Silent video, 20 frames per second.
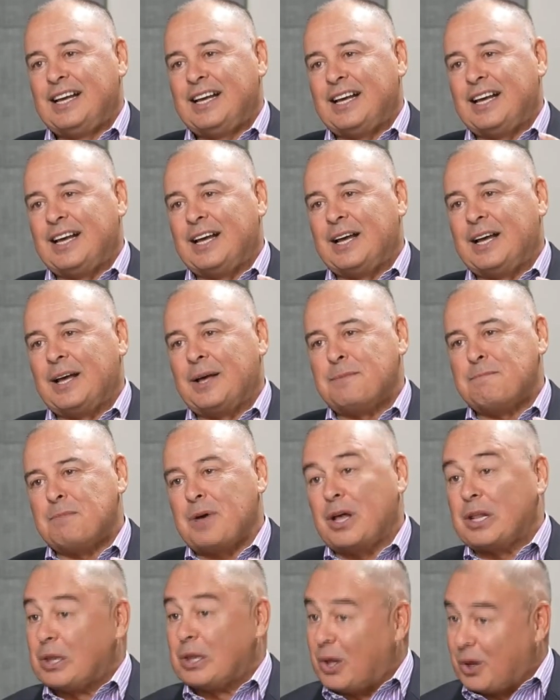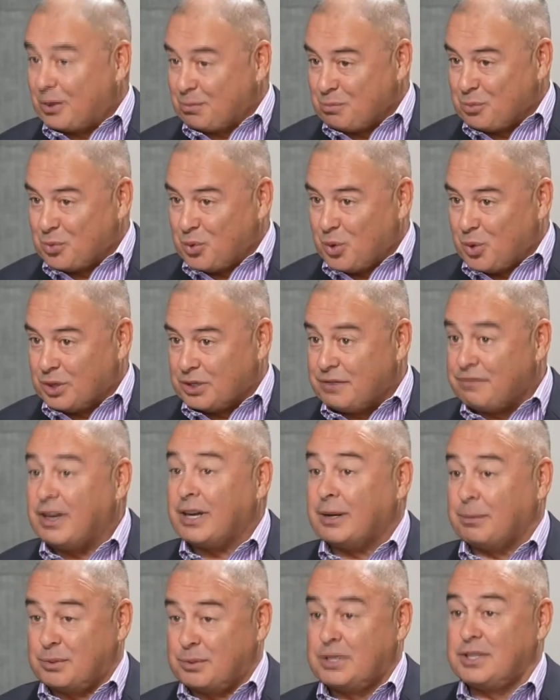a lot more
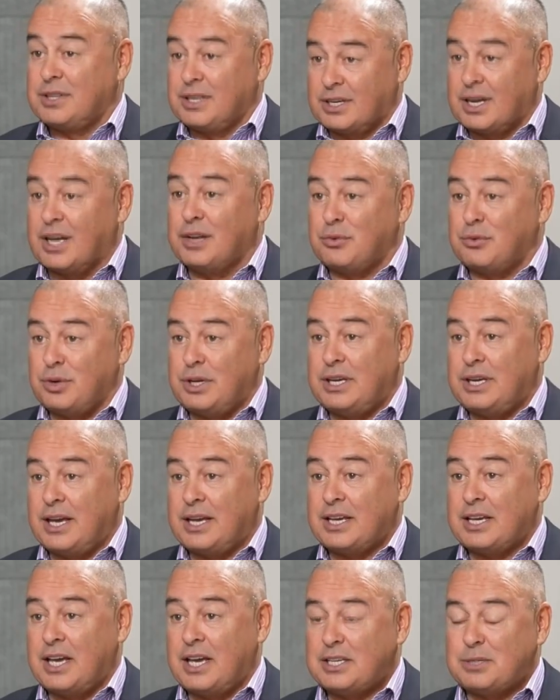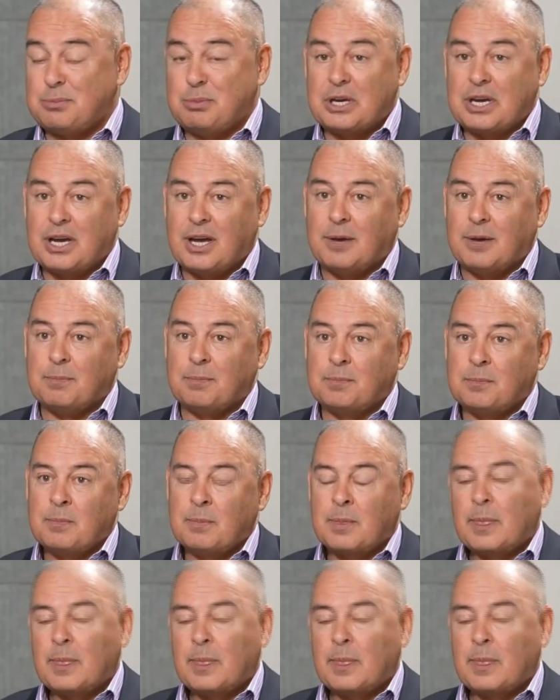developed the country has become.